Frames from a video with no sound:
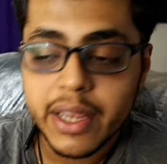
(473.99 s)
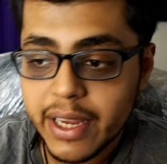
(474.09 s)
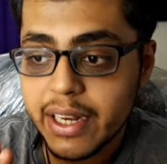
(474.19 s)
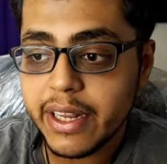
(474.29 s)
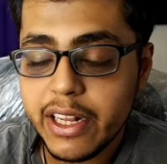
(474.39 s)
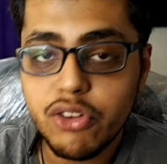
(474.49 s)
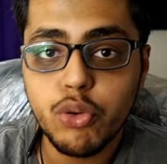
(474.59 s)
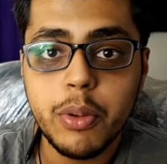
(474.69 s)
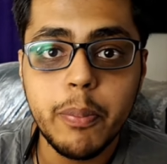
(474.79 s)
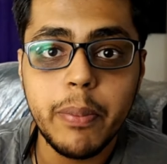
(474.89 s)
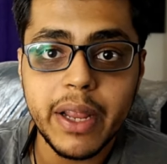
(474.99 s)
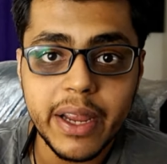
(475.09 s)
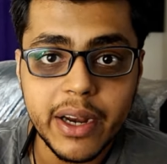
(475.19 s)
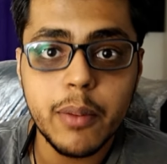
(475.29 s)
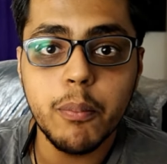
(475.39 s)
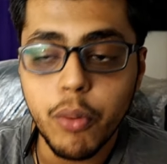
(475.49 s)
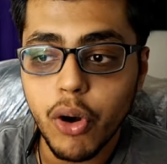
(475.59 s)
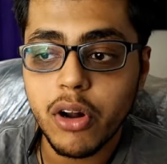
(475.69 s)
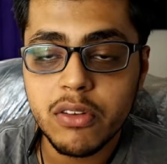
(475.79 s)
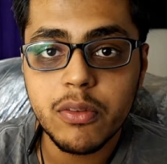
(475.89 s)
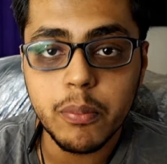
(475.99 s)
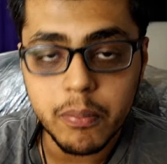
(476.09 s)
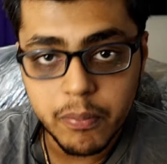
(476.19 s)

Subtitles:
He needs to be played balls